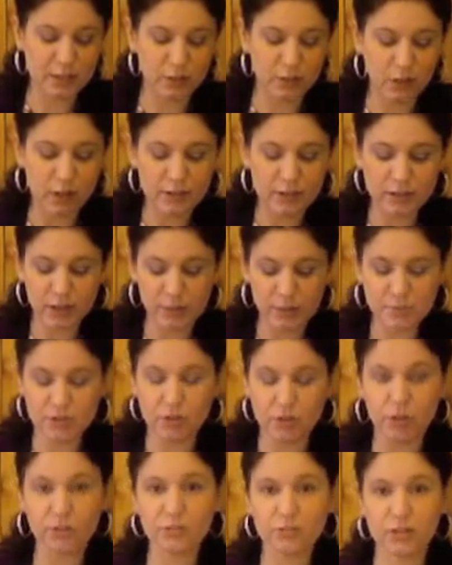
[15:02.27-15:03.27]
lot of times they'll
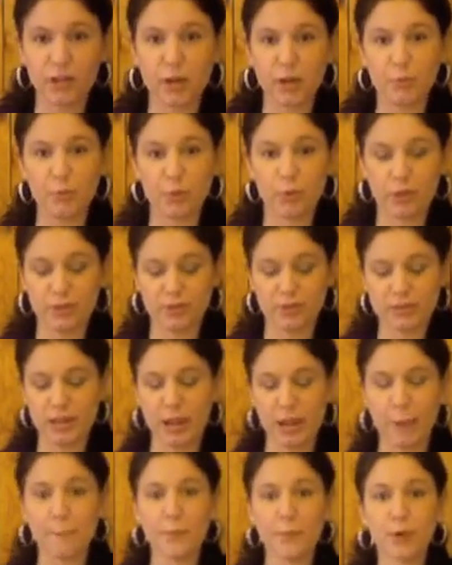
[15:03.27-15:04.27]
also come with a
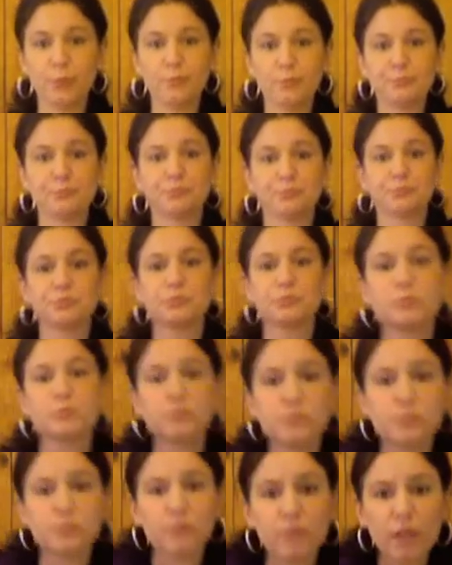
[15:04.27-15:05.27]
tamper.
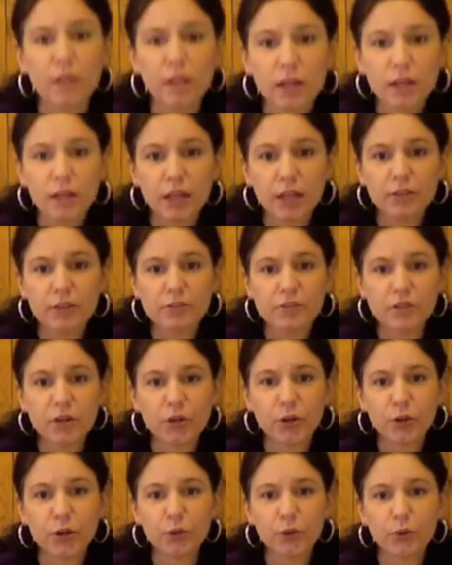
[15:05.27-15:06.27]
And
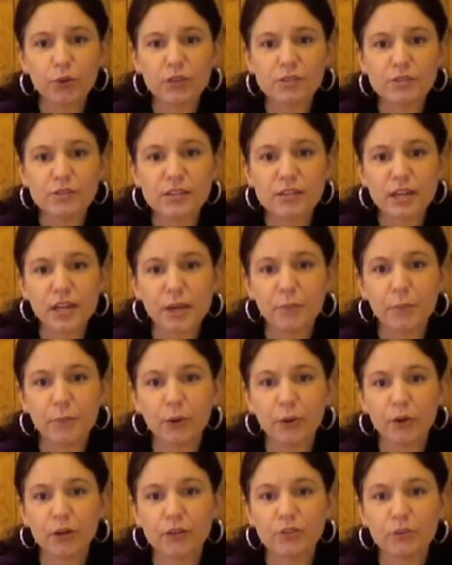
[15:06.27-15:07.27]
so this
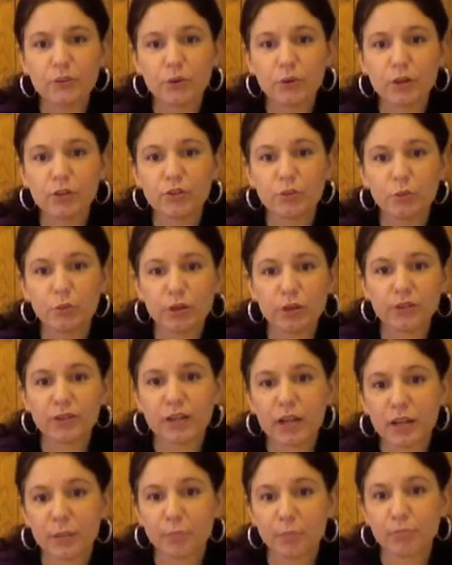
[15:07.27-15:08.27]
tamper is going to work to
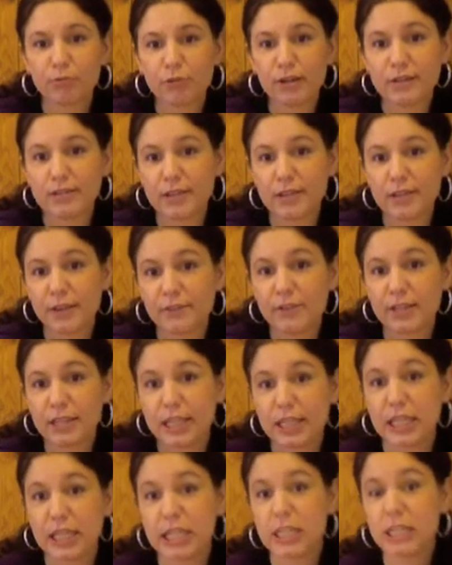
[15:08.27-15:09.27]
kind of press
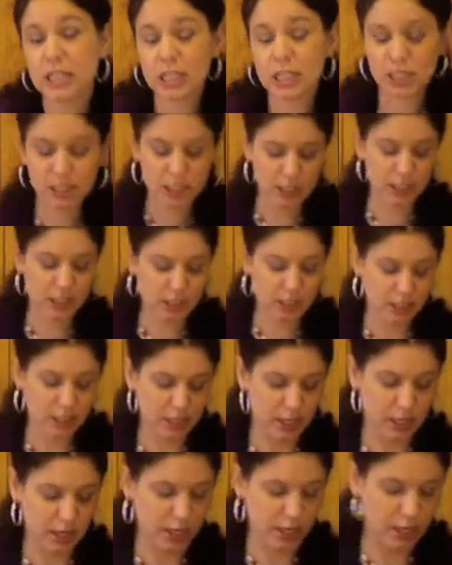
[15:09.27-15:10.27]
everything in.
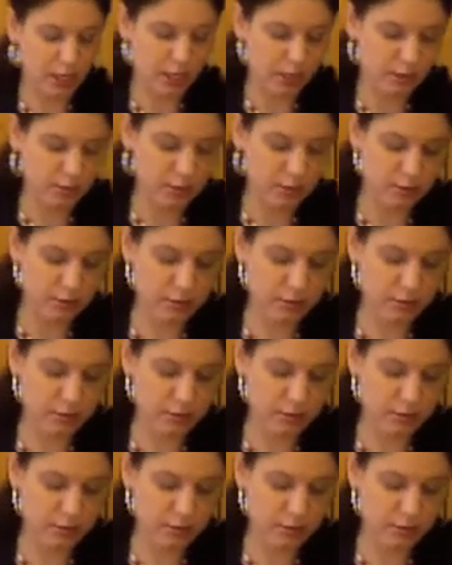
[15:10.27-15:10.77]
And